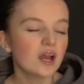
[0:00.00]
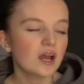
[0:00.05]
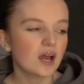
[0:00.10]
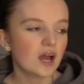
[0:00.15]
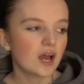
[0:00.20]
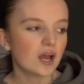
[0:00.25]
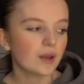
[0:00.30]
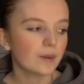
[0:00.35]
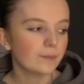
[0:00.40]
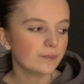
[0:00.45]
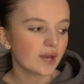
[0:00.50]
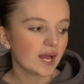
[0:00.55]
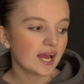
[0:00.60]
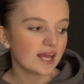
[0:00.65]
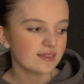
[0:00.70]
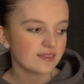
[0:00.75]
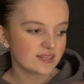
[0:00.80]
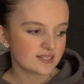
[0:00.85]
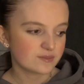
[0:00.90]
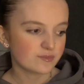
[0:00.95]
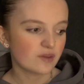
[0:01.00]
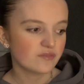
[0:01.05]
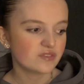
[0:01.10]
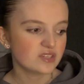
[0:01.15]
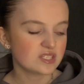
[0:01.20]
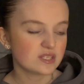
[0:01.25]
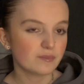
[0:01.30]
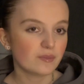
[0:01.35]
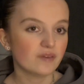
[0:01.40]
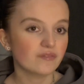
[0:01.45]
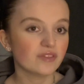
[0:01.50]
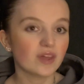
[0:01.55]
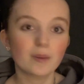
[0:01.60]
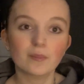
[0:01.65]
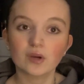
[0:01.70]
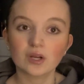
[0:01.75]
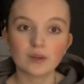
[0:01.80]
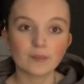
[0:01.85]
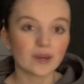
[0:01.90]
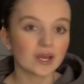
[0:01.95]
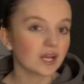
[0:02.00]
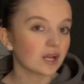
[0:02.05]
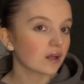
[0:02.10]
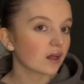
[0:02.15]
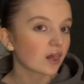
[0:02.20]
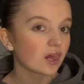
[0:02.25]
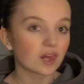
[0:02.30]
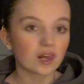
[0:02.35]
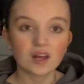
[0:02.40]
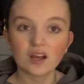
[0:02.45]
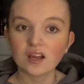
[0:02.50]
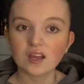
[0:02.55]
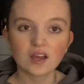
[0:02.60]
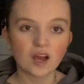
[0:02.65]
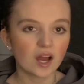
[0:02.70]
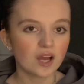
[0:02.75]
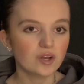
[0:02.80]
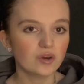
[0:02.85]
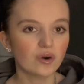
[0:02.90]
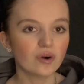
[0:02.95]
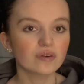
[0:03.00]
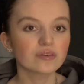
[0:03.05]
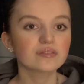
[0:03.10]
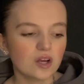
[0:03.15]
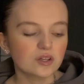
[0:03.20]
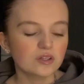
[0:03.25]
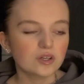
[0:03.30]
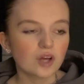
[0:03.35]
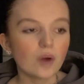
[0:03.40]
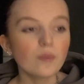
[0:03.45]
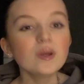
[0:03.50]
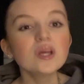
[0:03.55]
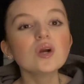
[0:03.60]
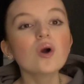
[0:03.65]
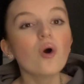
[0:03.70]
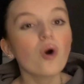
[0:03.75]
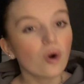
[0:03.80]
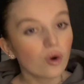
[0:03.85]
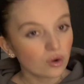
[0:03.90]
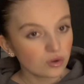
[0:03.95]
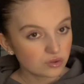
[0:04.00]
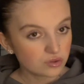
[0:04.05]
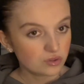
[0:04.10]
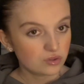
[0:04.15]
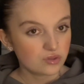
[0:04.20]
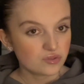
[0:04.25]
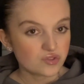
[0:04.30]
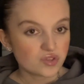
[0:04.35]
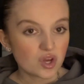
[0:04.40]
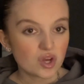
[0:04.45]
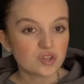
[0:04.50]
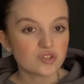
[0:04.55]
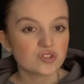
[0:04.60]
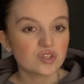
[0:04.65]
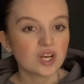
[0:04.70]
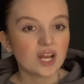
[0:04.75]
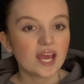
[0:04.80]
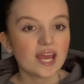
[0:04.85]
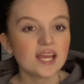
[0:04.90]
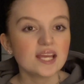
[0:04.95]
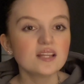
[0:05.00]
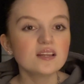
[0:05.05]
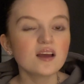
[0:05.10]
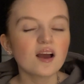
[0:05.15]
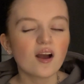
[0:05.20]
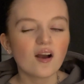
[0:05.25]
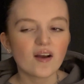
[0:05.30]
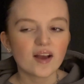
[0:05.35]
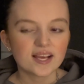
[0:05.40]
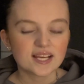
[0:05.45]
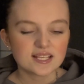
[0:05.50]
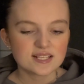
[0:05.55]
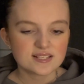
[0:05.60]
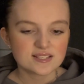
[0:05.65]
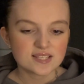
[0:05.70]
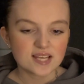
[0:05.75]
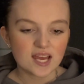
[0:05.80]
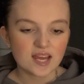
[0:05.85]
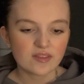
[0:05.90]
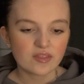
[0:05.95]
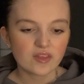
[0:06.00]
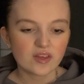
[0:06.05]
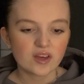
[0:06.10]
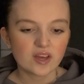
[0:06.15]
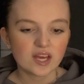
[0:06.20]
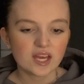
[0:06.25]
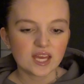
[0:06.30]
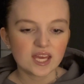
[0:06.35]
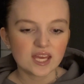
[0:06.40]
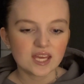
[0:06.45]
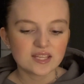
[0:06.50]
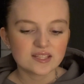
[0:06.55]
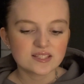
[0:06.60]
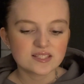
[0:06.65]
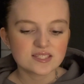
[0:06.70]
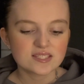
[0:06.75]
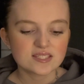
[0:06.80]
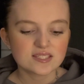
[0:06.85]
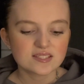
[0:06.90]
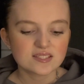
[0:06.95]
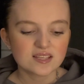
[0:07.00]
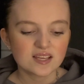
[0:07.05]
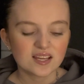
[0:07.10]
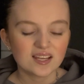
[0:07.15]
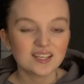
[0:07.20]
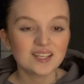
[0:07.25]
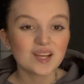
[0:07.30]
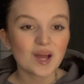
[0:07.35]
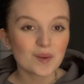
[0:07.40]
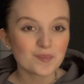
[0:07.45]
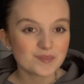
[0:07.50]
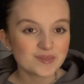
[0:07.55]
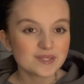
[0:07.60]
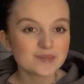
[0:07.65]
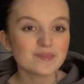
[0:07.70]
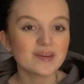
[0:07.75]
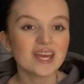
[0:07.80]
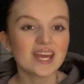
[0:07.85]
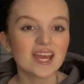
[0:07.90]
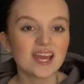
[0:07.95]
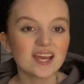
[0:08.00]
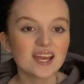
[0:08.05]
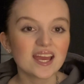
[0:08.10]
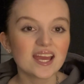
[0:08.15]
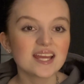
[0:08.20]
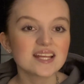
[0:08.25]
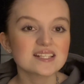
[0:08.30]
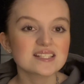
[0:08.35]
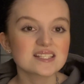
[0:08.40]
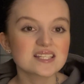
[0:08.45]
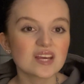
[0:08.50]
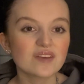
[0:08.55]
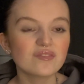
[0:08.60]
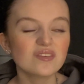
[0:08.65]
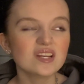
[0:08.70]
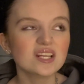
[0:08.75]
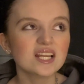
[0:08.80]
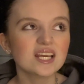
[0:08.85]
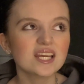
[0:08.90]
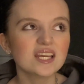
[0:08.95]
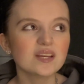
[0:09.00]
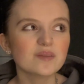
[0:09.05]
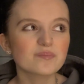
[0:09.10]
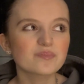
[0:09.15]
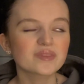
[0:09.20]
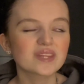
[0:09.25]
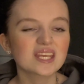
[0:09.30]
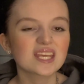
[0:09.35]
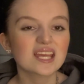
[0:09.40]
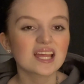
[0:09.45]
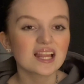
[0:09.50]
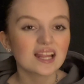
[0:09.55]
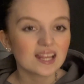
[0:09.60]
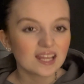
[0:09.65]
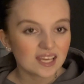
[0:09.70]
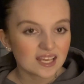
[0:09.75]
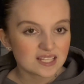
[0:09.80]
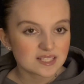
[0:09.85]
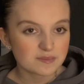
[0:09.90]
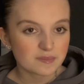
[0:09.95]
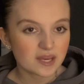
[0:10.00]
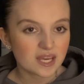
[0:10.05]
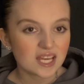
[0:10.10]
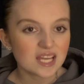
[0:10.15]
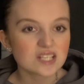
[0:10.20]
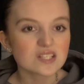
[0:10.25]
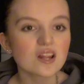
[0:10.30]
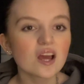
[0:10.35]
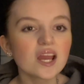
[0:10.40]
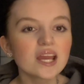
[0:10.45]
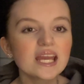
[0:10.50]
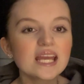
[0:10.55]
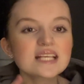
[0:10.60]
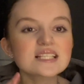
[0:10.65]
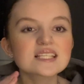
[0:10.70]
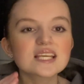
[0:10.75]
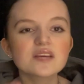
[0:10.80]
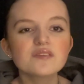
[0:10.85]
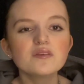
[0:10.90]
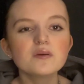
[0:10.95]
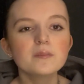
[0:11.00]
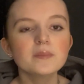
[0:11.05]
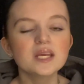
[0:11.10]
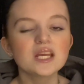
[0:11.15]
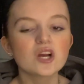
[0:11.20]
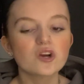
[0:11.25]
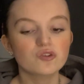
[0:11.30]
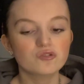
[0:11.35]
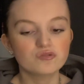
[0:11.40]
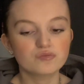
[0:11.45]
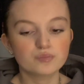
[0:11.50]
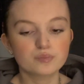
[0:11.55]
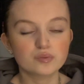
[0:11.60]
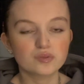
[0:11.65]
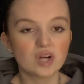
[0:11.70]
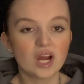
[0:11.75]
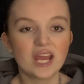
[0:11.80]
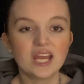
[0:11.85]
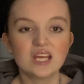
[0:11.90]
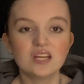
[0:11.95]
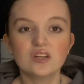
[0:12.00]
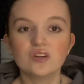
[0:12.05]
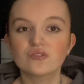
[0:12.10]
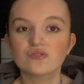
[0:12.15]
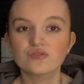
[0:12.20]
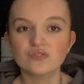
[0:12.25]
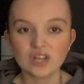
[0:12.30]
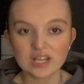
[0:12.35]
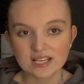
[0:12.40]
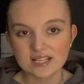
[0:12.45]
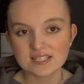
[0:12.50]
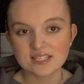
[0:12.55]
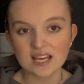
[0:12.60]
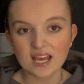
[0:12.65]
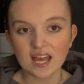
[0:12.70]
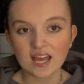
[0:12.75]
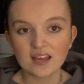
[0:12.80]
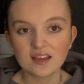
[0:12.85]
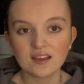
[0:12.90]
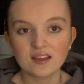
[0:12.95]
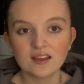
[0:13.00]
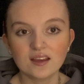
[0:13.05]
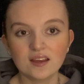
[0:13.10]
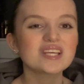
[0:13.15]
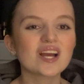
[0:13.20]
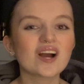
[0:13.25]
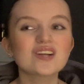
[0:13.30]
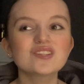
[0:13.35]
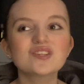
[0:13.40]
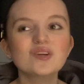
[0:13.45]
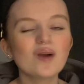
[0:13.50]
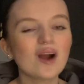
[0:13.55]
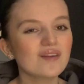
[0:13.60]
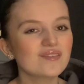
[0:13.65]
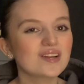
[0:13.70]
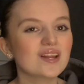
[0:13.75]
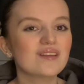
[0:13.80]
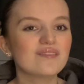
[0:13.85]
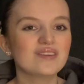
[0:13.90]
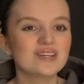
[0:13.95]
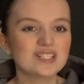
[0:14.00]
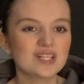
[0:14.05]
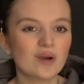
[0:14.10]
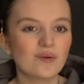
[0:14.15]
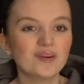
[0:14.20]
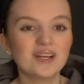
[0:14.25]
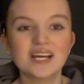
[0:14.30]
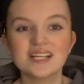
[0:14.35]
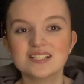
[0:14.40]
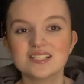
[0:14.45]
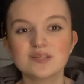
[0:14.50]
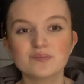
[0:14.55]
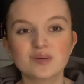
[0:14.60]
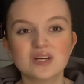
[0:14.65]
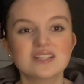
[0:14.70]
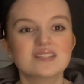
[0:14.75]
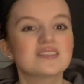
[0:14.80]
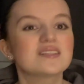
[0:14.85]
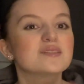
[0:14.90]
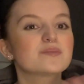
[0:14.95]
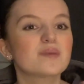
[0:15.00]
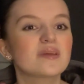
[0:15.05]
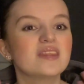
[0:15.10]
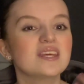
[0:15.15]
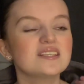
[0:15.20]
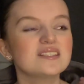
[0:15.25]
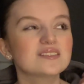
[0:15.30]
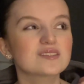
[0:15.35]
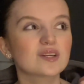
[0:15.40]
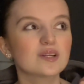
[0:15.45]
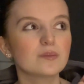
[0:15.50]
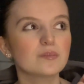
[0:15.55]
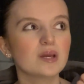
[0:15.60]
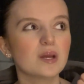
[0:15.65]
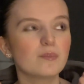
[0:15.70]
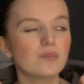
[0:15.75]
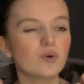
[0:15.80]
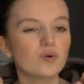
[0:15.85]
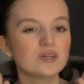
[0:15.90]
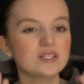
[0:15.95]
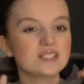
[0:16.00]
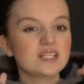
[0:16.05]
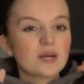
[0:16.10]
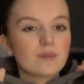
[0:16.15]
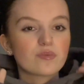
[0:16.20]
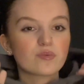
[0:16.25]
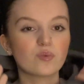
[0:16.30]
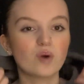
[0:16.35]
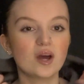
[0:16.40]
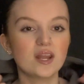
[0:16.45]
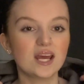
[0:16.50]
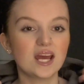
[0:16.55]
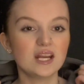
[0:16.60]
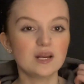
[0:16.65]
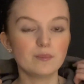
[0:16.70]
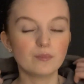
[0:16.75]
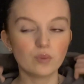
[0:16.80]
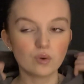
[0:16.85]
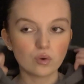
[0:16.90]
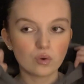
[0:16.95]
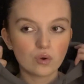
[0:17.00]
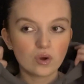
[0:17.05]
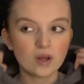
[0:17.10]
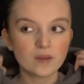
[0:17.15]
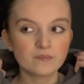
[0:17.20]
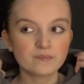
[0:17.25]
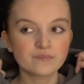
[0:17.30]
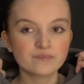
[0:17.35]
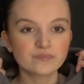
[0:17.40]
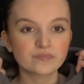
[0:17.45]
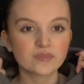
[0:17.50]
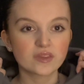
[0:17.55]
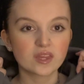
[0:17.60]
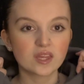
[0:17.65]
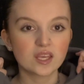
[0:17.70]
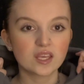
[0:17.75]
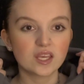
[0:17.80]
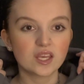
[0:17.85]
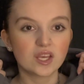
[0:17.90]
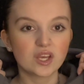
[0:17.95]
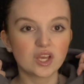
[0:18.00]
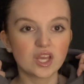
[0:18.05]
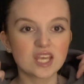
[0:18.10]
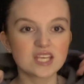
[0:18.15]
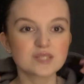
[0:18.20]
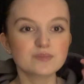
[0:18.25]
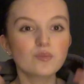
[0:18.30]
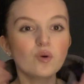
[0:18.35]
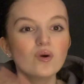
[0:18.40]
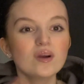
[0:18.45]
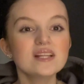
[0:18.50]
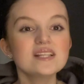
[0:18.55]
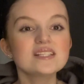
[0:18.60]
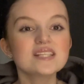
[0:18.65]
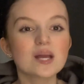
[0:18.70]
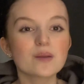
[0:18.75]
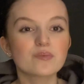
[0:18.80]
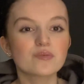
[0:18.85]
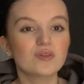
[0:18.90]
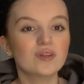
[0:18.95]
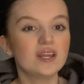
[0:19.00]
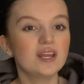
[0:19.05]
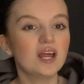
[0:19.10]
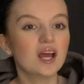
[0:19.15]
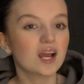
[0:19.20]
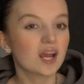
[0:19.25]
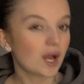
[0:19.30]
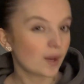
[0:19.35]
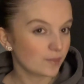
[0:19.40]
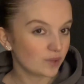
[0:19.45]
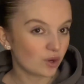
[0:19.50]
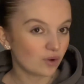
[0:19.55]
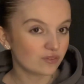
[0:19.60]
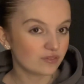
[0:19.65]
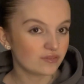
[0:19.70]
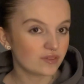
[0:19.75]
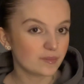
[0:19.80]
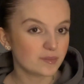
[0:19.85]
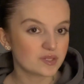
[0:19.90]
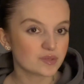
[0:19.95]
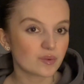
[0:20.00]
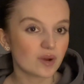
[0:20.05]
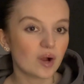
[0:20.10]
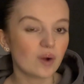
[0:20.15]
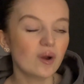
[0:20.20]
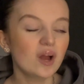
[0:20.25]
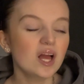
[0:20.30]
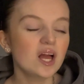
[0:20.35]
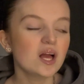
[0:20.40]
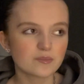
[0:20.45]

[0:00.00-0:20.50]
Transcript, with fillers: Um, and this month is the month that I'm going to be cutting off. Going on sertraline, I can say that it's numbed me. It's definitely cleared me. It's like, it's given me a brain reset. I do have another video on antidepressants, but this is going to be a more in-depth one and a more it's more in depth on coming off of them as well.